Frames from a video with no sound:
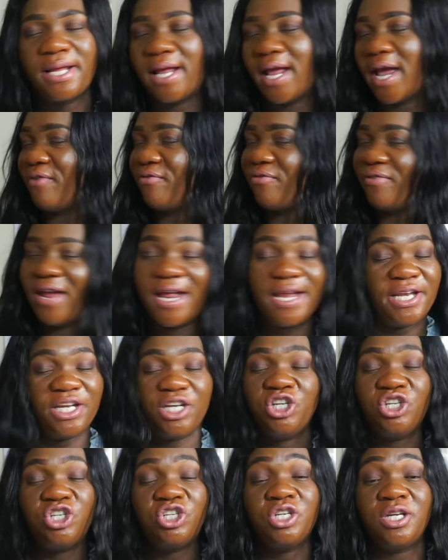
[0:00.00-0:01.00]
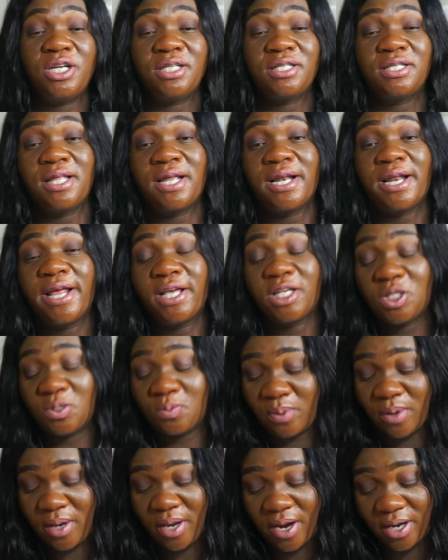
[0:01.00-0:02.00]
have any itchiness that i
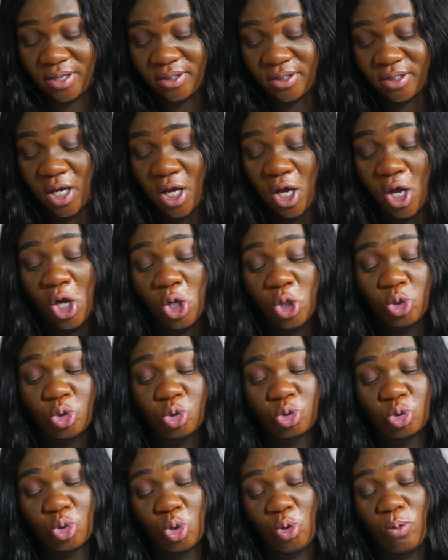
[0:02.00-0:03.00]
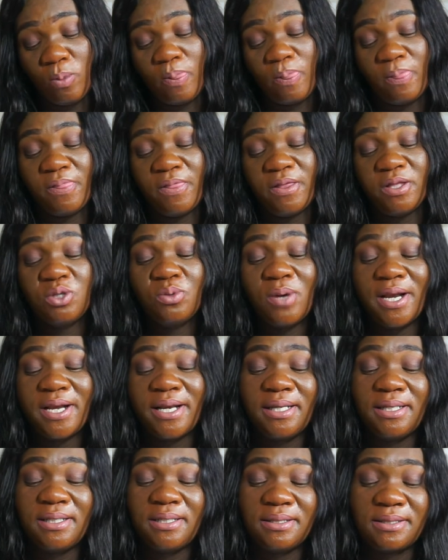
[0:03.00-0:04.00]
experience so this
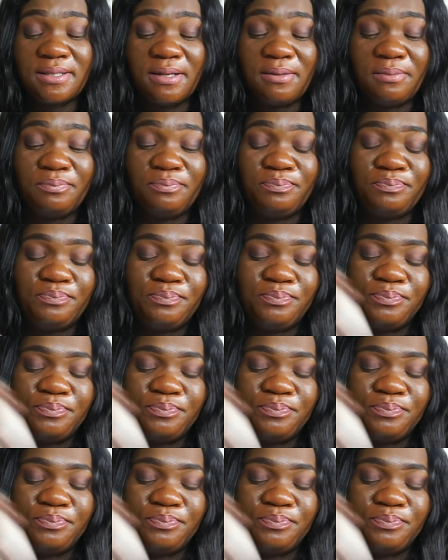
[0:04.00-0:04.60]
one is um